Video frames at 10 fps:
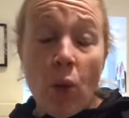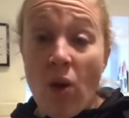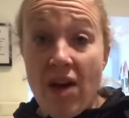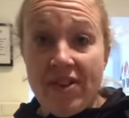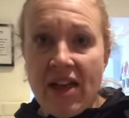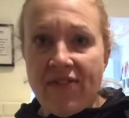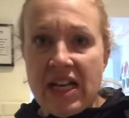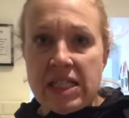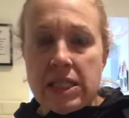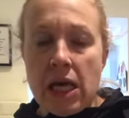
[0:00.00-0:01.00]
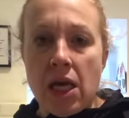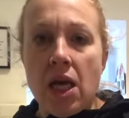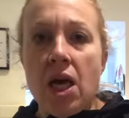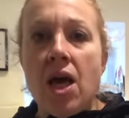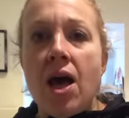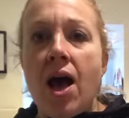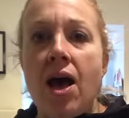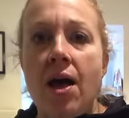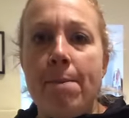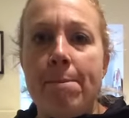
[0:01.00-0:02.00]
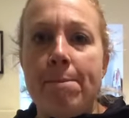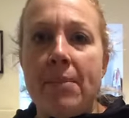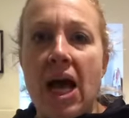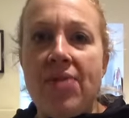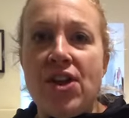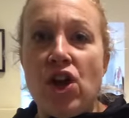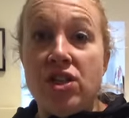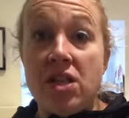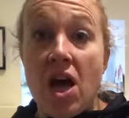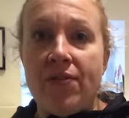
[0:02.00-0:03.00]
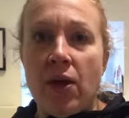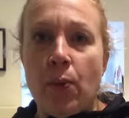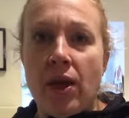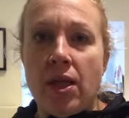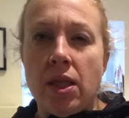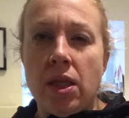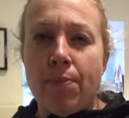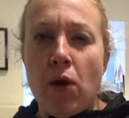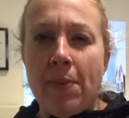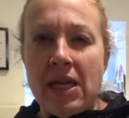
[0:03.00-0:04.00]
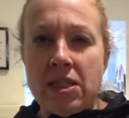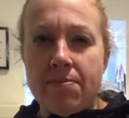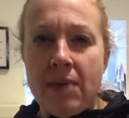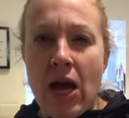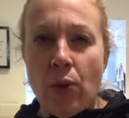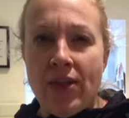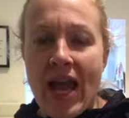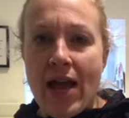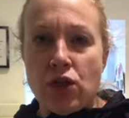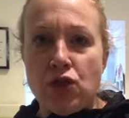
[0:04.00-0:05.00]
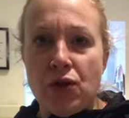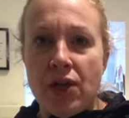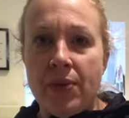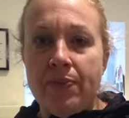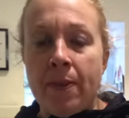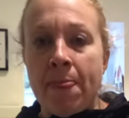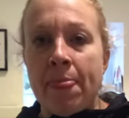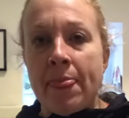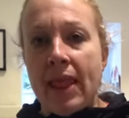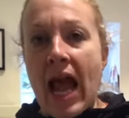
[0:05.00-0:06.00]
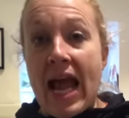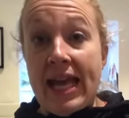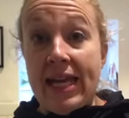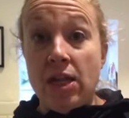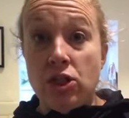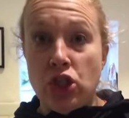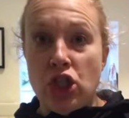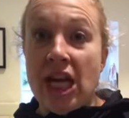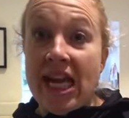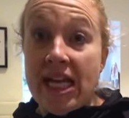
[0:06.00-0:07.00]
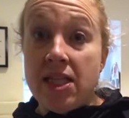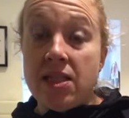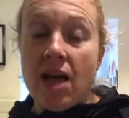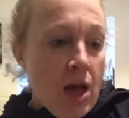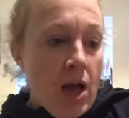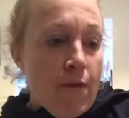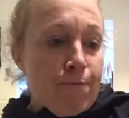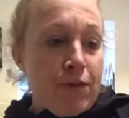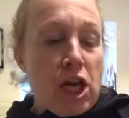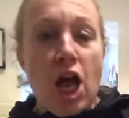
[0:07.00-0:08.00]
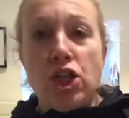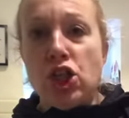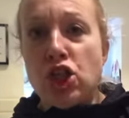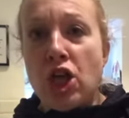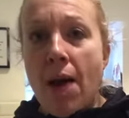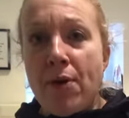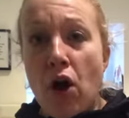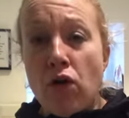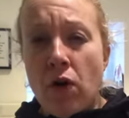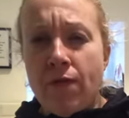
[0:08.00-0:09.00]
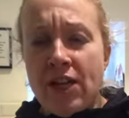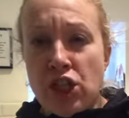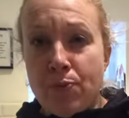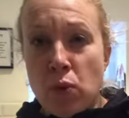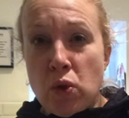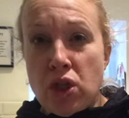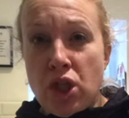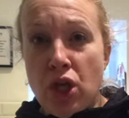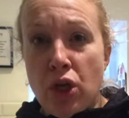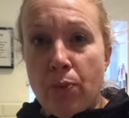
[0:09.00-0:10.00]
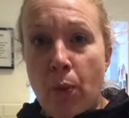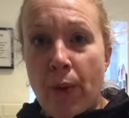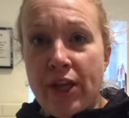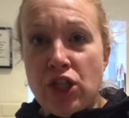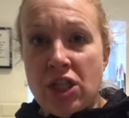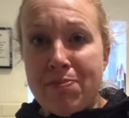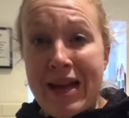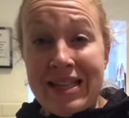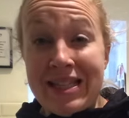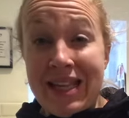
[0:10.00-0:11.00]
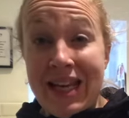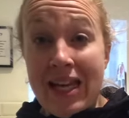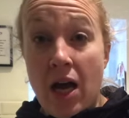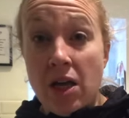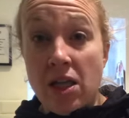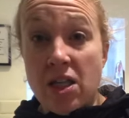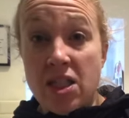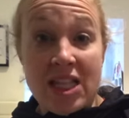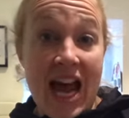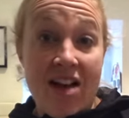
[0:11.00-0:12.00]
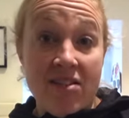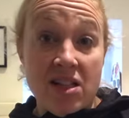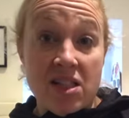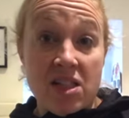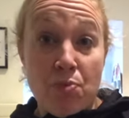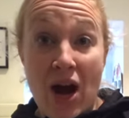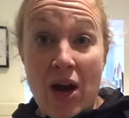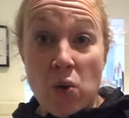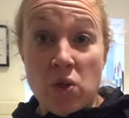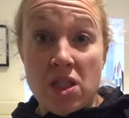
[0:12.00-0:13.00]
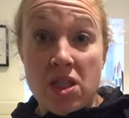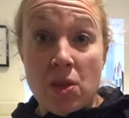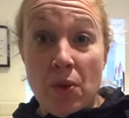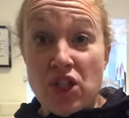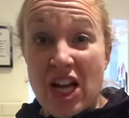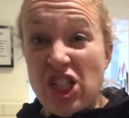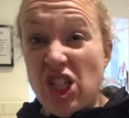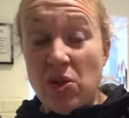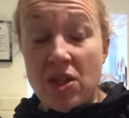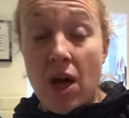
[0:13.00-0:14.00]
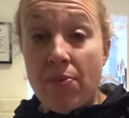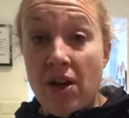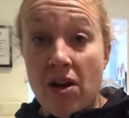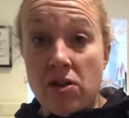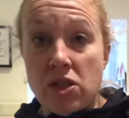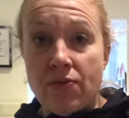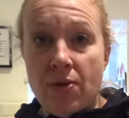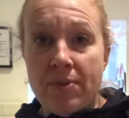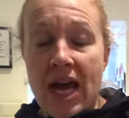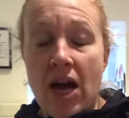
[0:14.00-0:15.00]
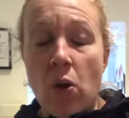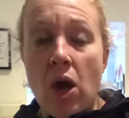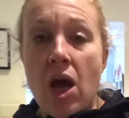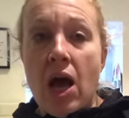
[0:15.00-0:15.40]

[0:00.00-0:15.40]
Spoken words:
whatever they fancy. And then I'll serve it with probably some healthy extra A cheese. For lunch, I've got vegetable soup, which is basically onions, carrots, sprouts, which I had to use up, the last of them now.